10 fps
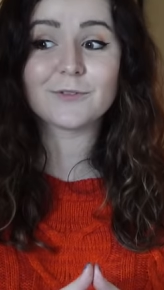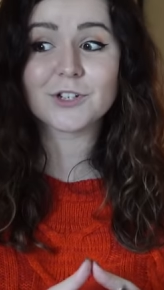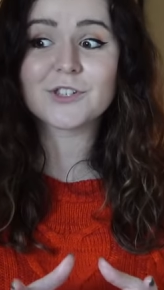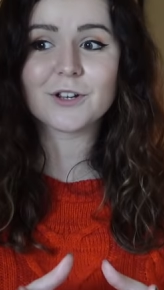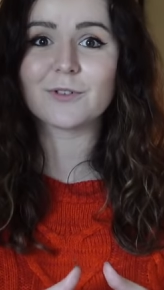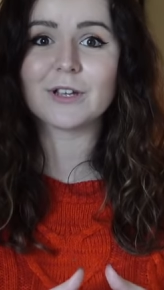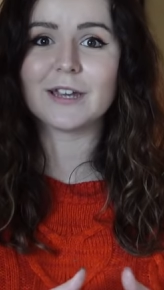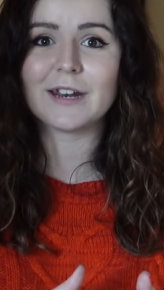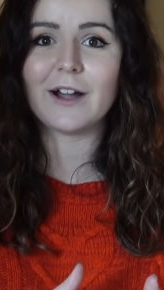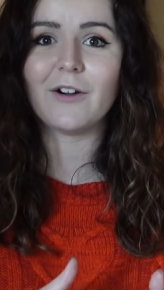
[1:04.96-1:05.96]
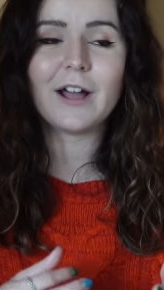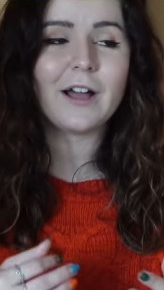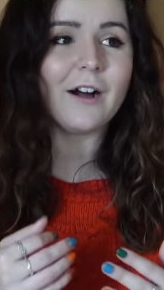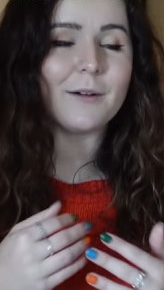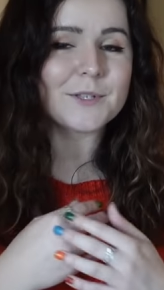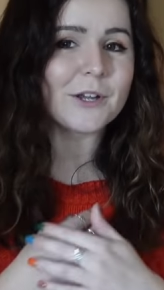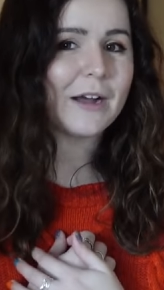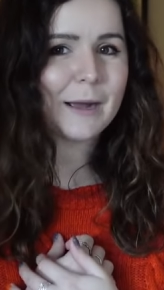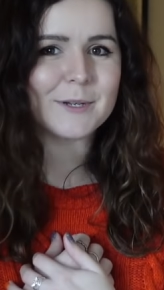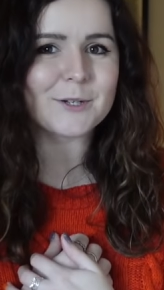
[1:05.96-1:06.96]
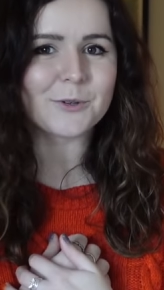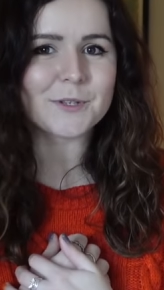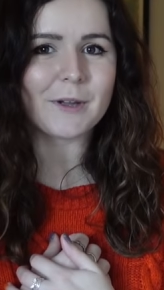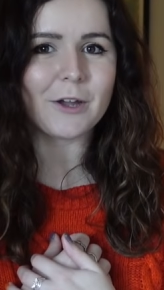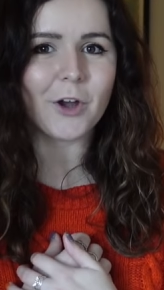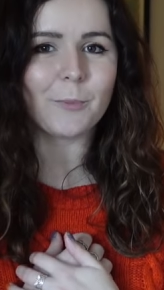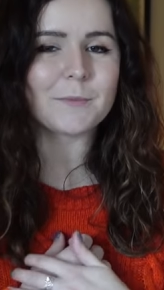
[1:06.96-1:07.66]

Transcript: just over a year now. I'm so happy to call this my home.